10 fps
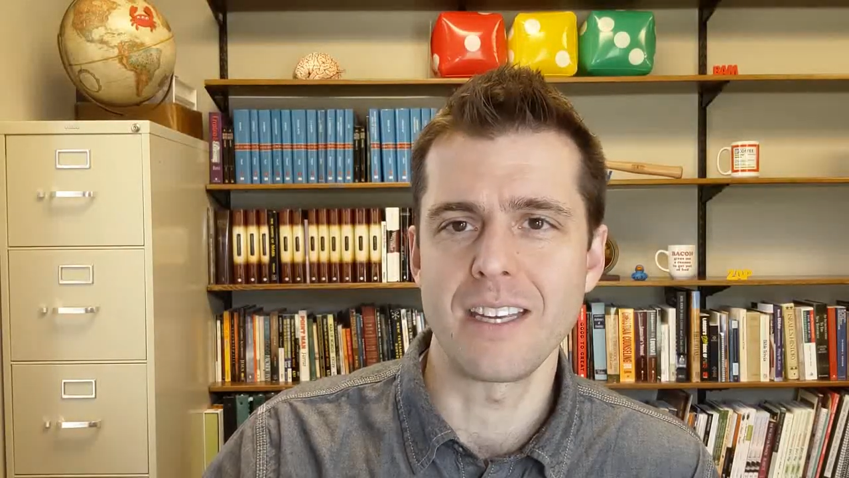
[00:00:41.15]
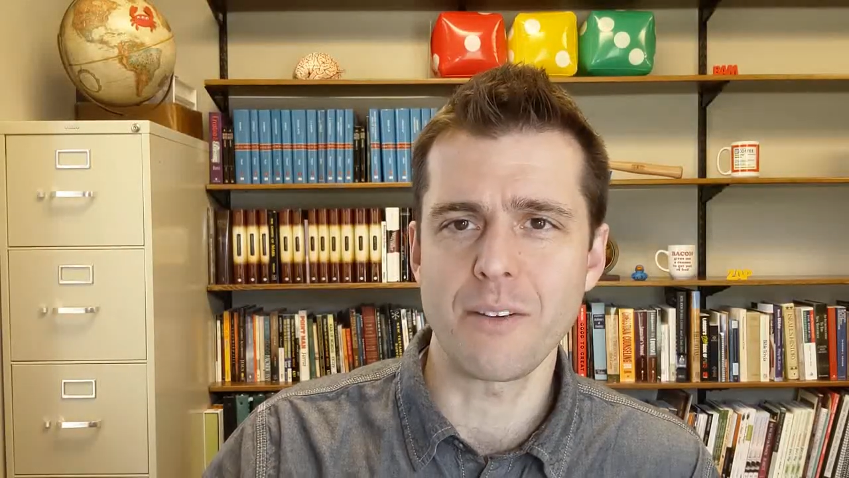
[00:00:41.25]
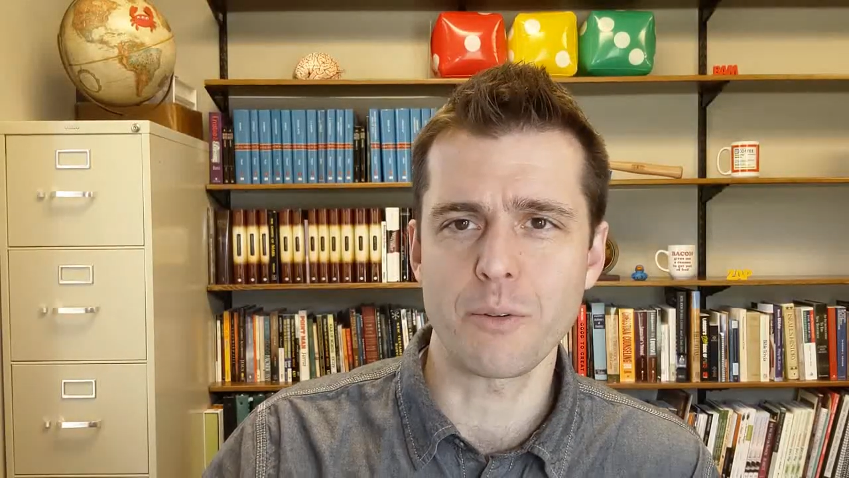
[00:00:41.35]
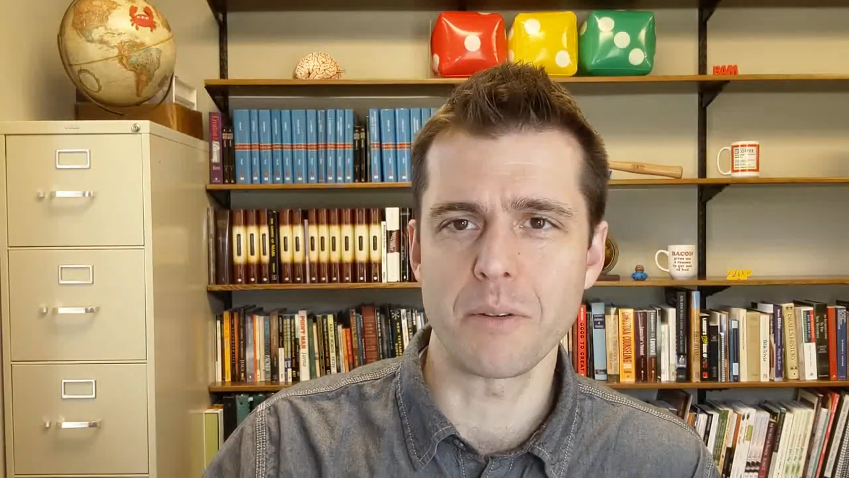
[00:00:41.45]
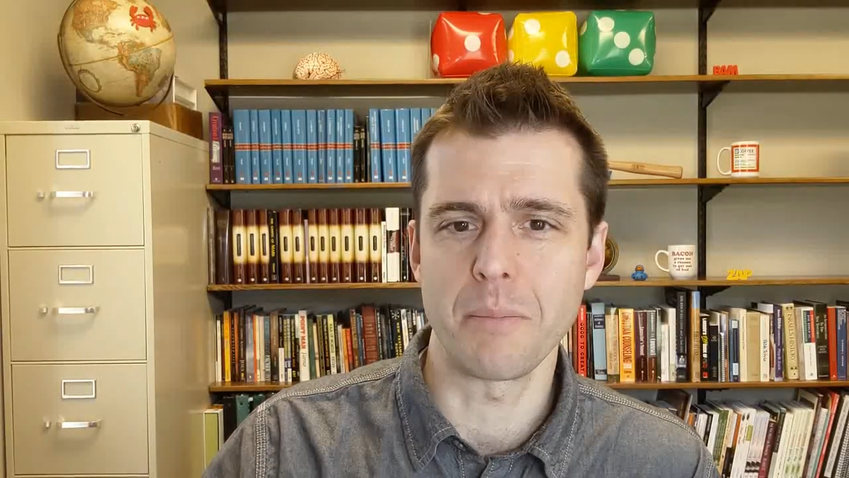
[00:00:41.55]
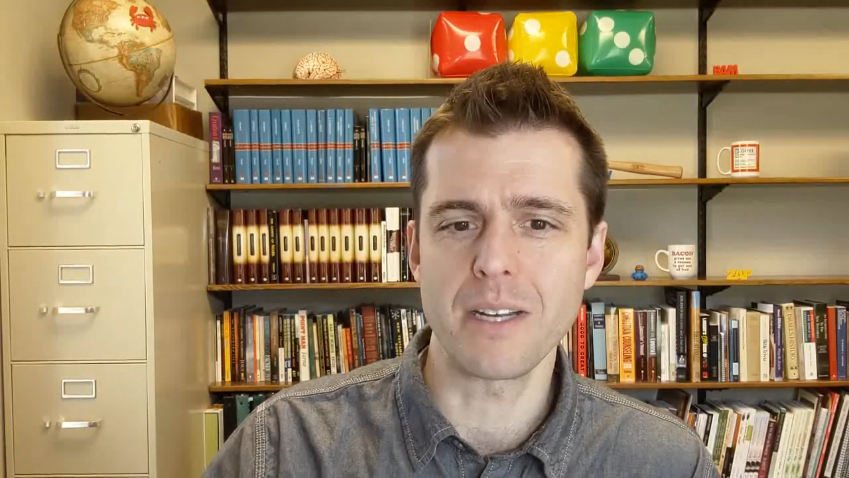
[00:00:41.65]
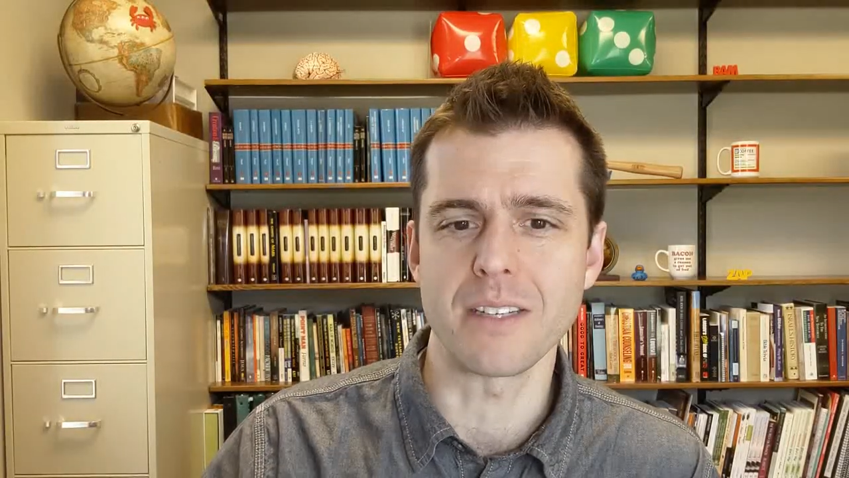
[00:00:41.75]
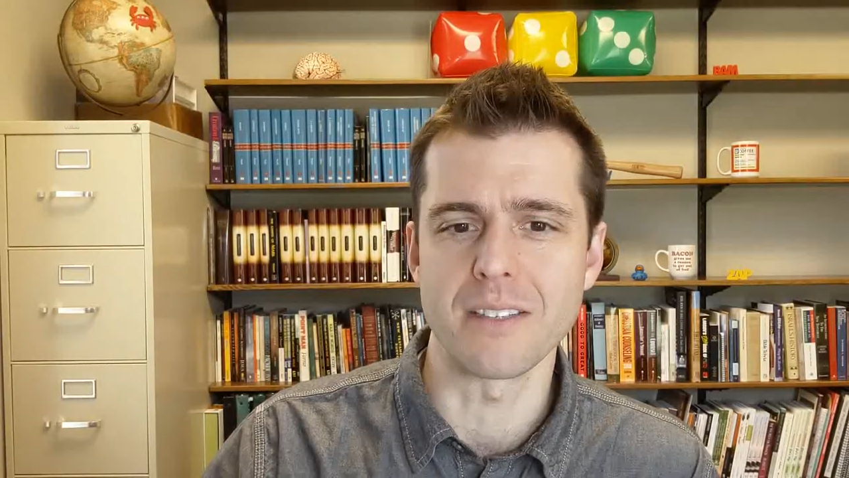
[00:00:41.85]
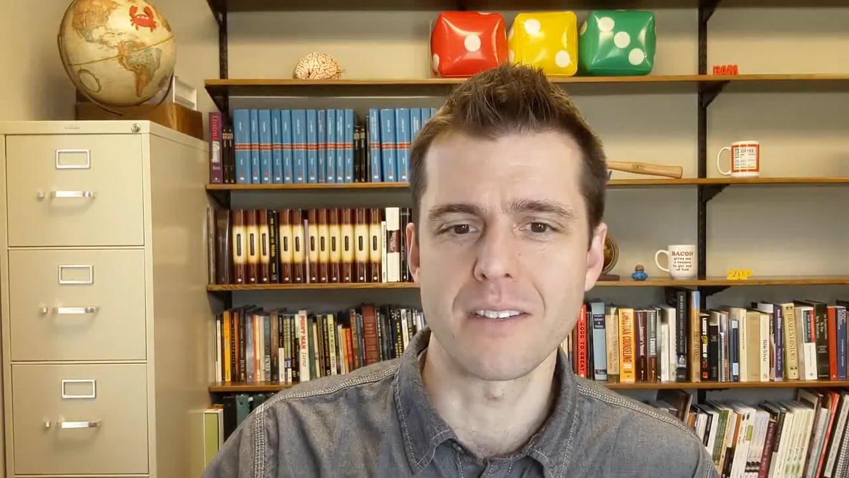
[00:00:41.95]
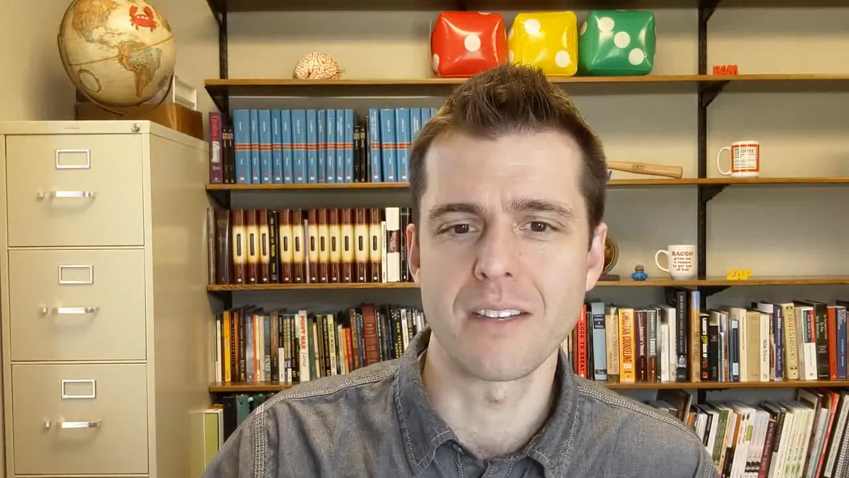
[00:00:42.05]
equals
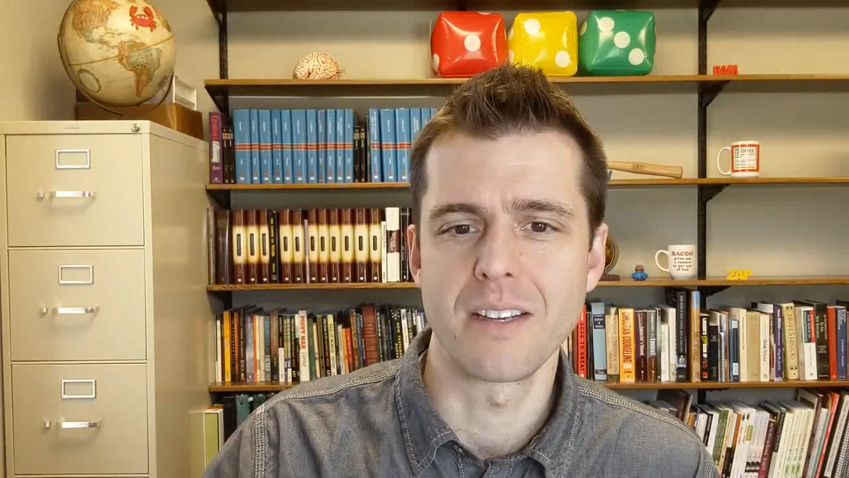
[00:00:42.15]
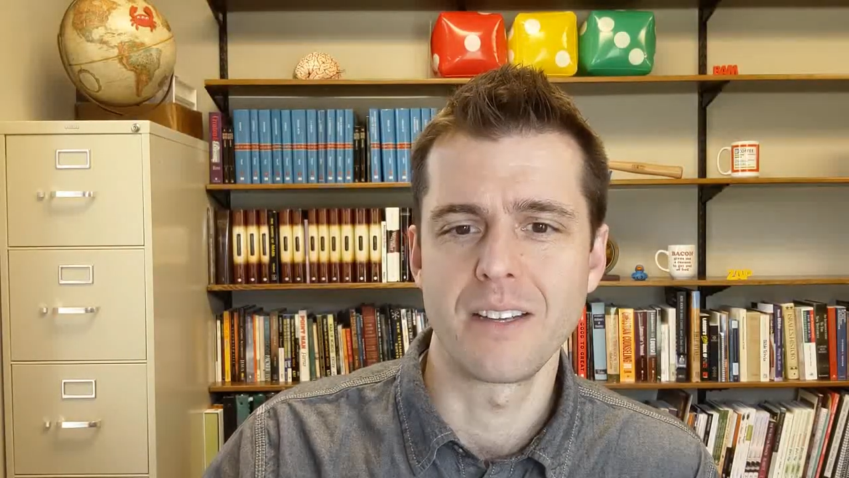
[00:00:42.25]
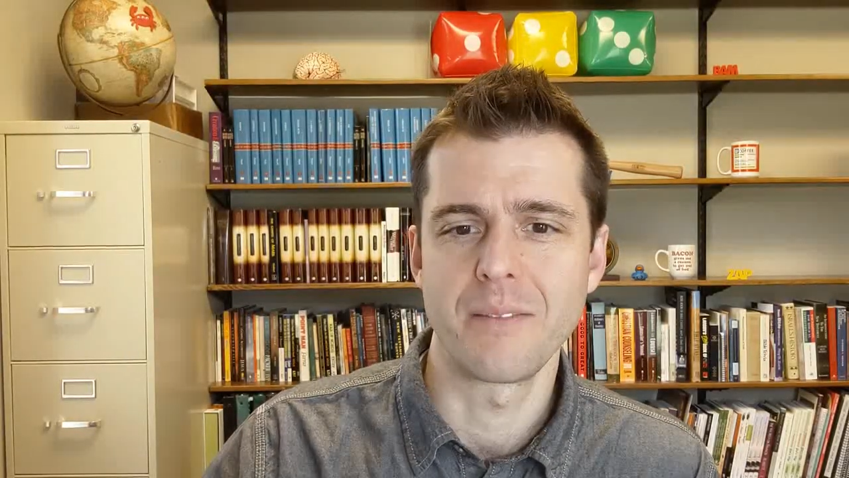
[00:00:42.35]
abundance.